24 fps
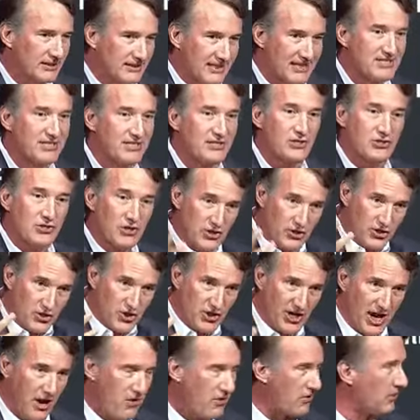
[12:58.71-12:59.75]
listen to your
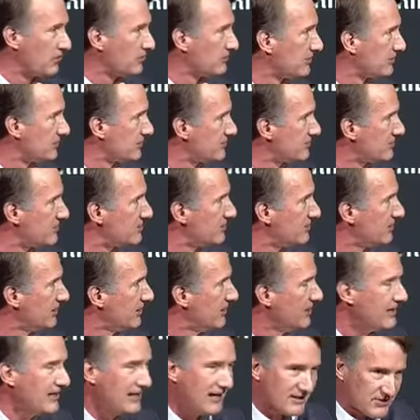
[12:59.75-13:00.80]
shareholders
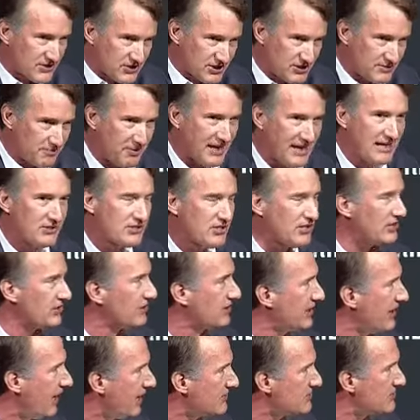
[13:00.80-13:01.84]
and speak to your
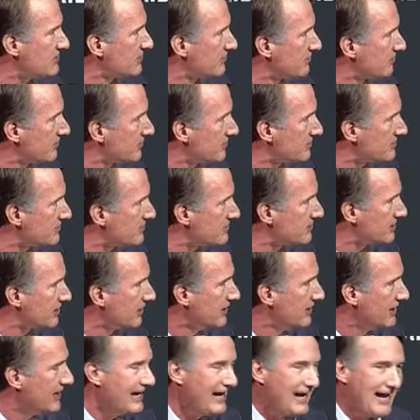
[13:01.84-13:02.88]
customers
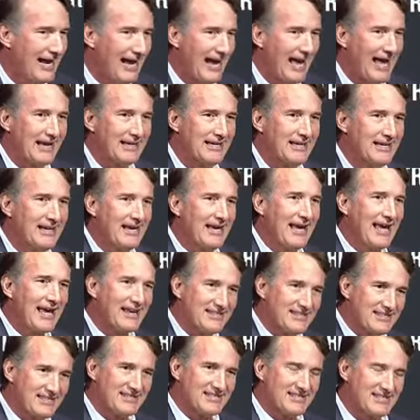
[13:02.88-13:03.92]

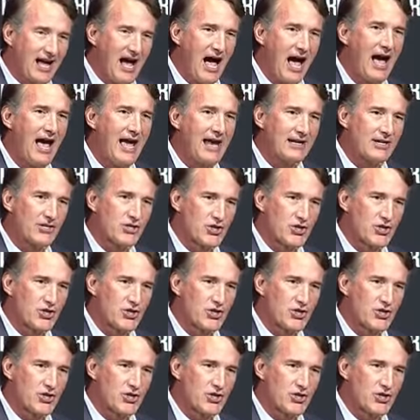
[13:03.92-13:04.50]
and design a